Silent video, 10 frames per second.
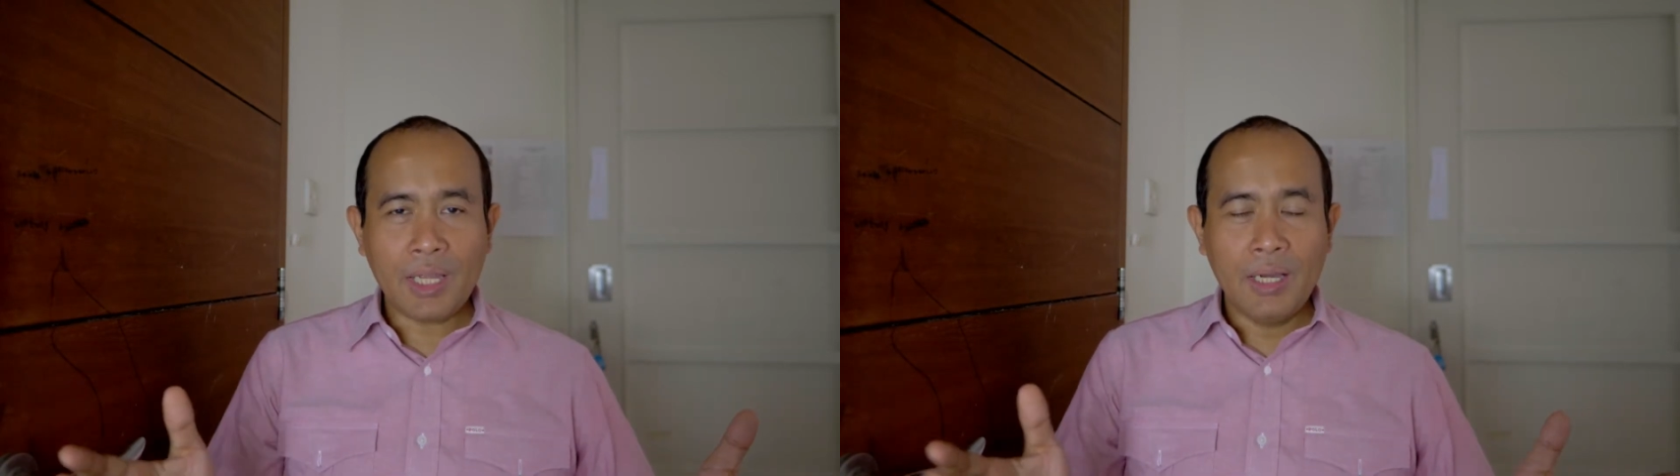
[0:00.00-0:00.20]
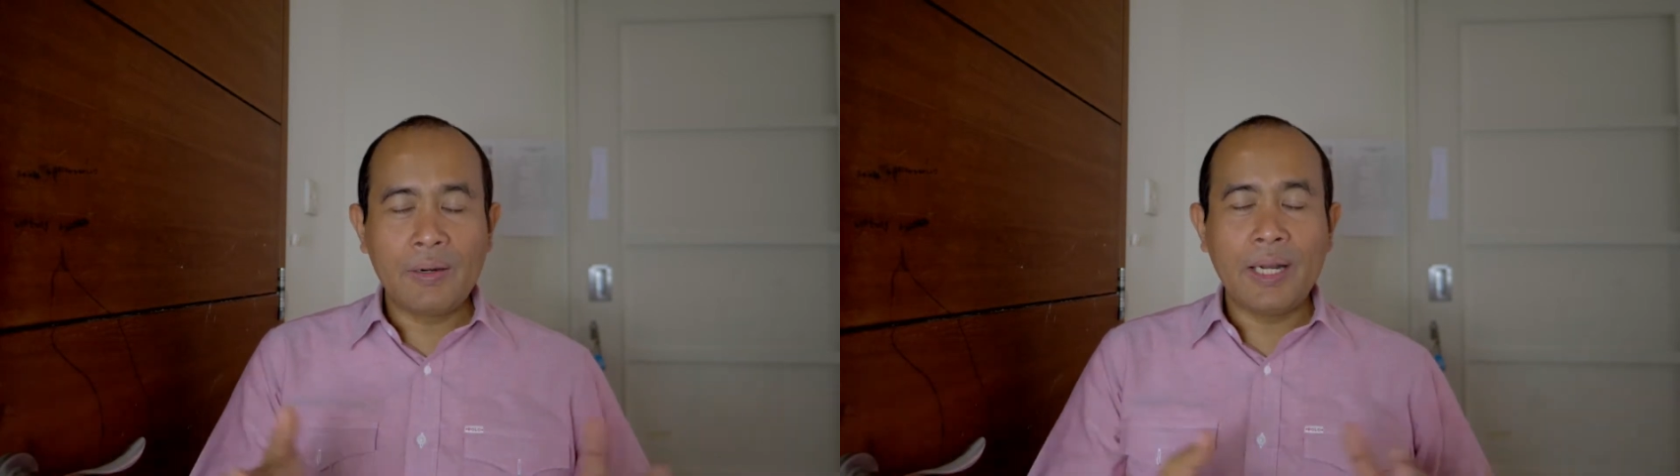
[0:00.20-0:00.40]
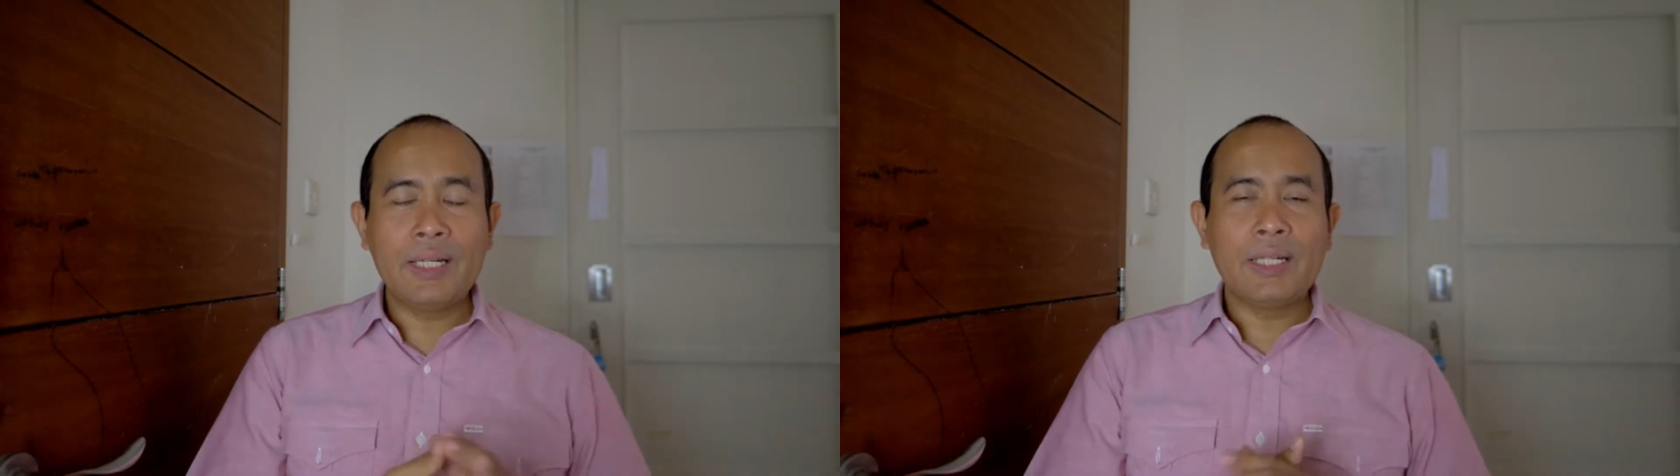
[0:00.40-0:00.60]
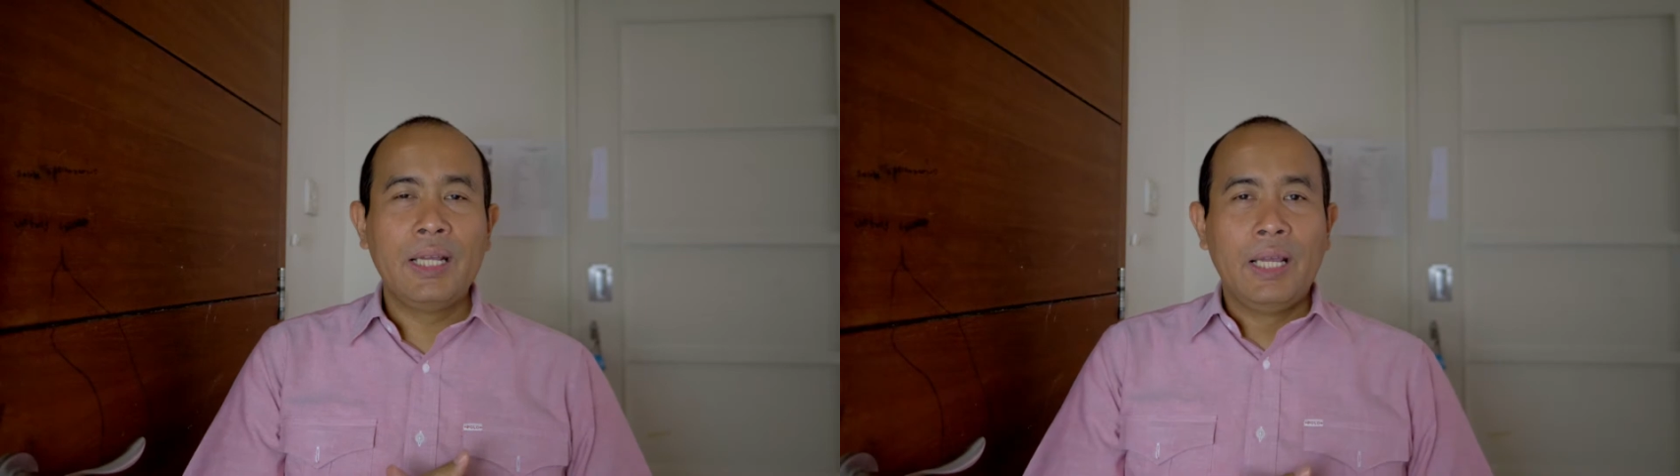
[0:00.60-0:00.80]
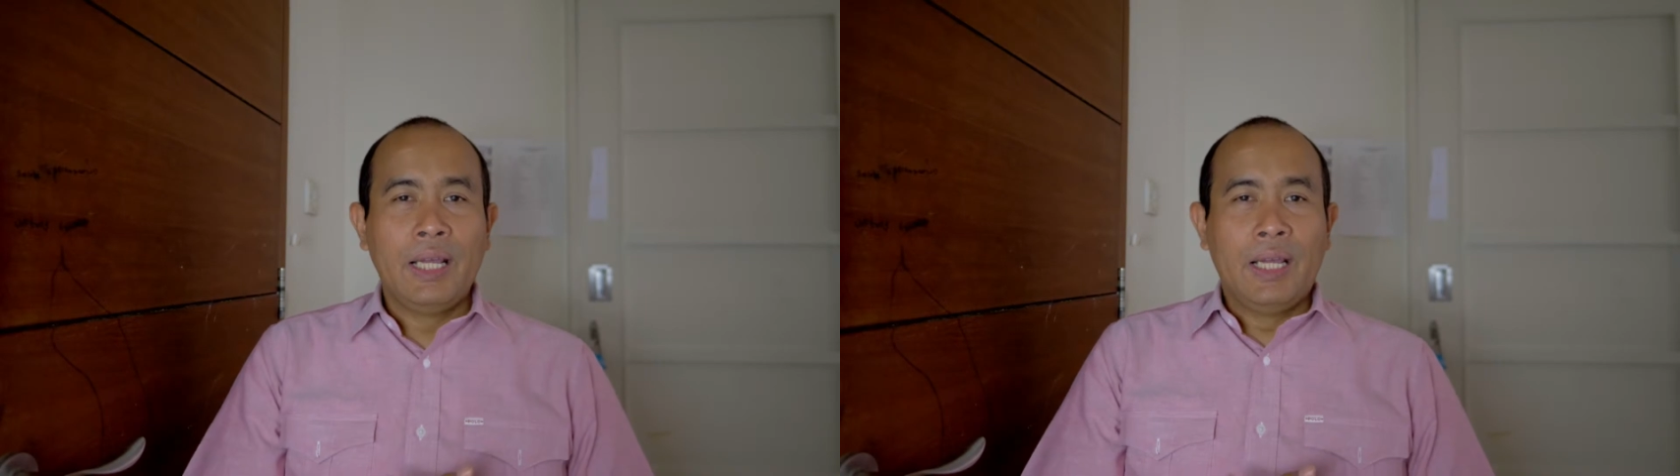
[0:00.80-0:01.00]
All right.
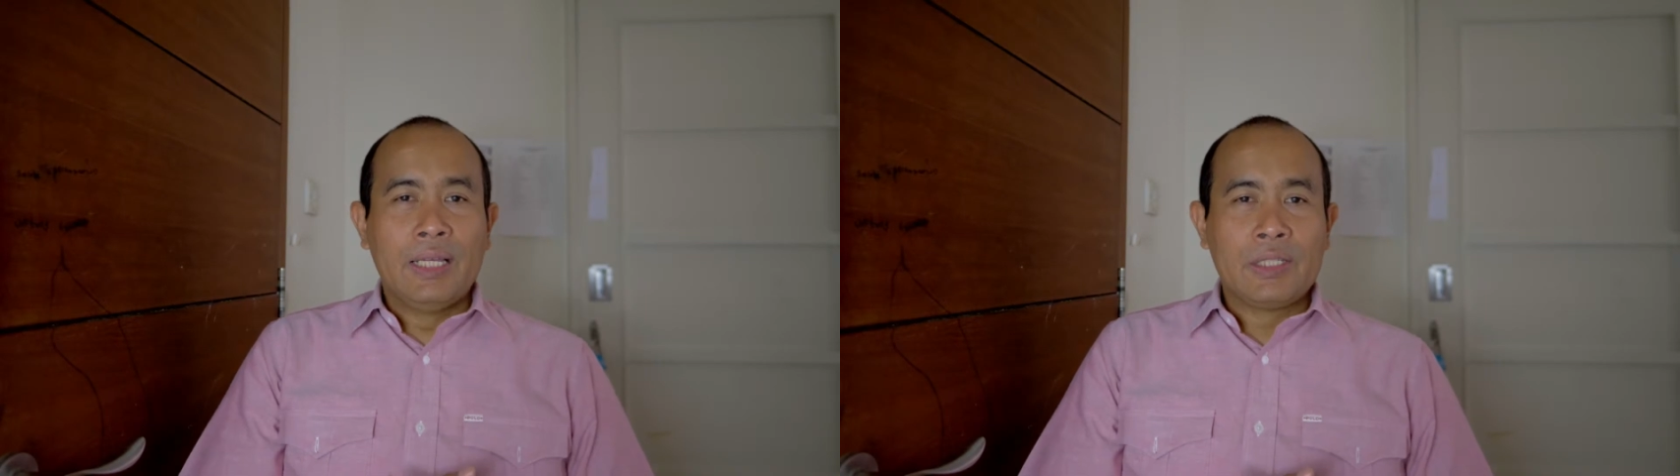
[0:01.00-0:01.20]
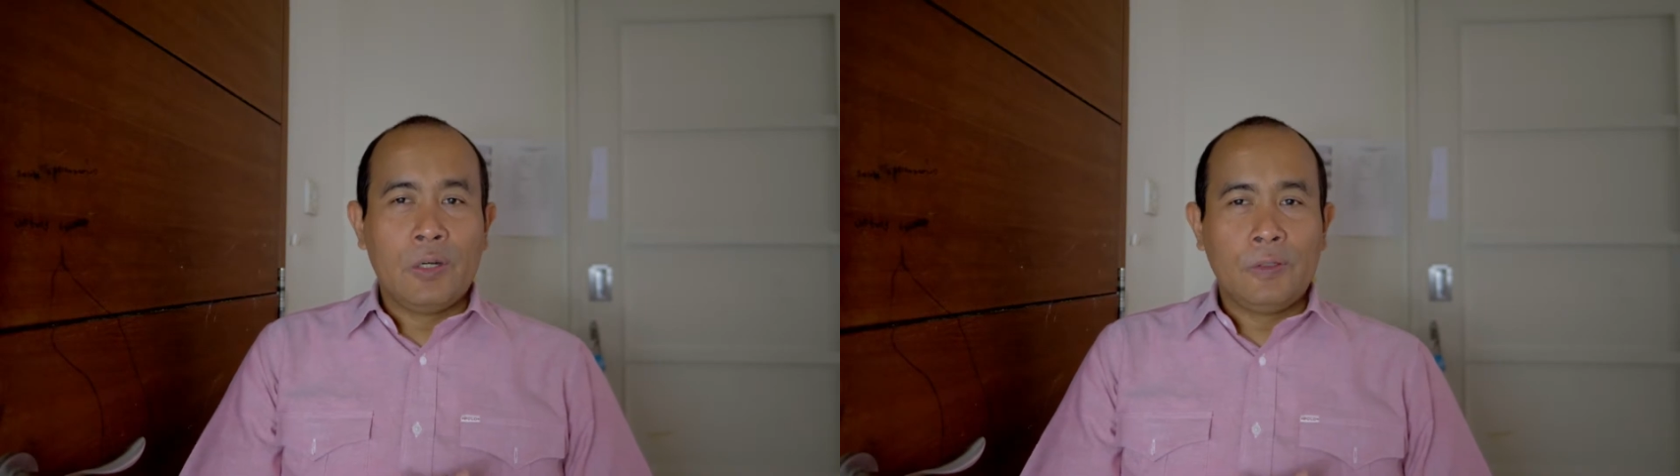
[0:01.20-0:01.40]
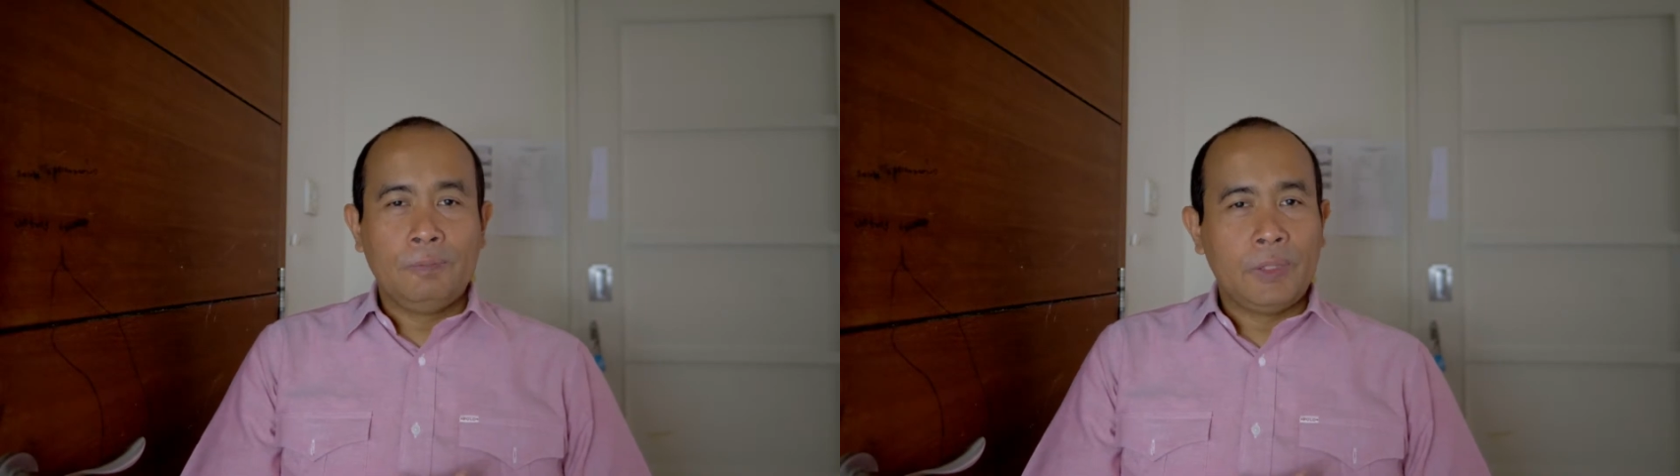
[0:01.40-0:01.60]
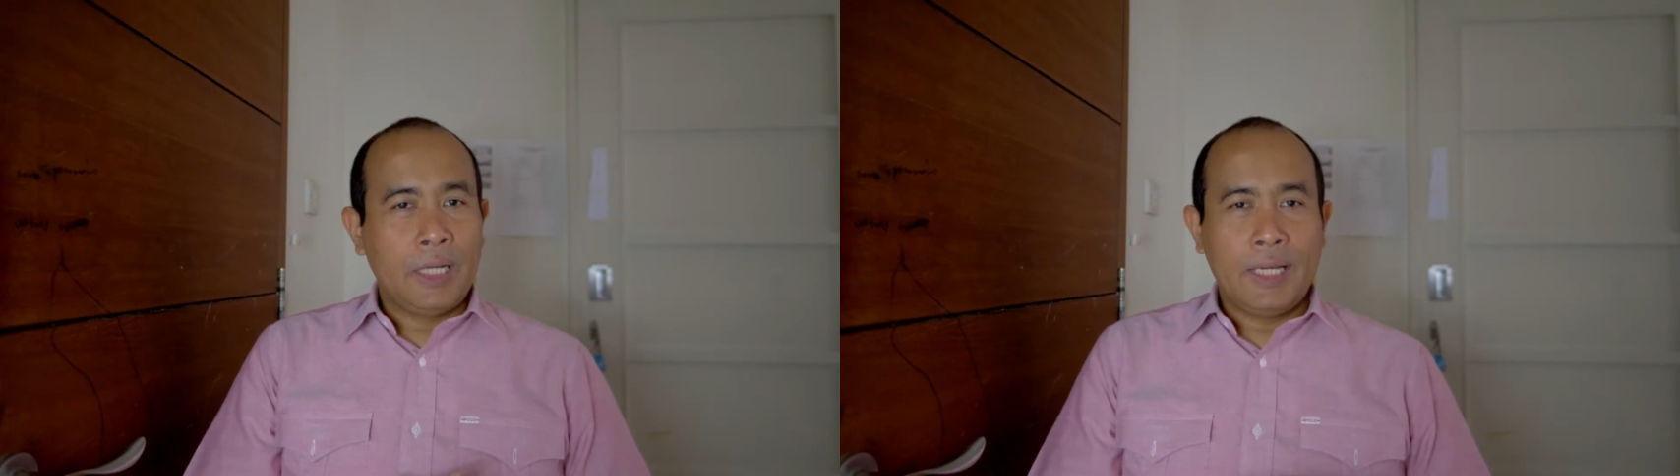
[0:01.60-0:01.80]
So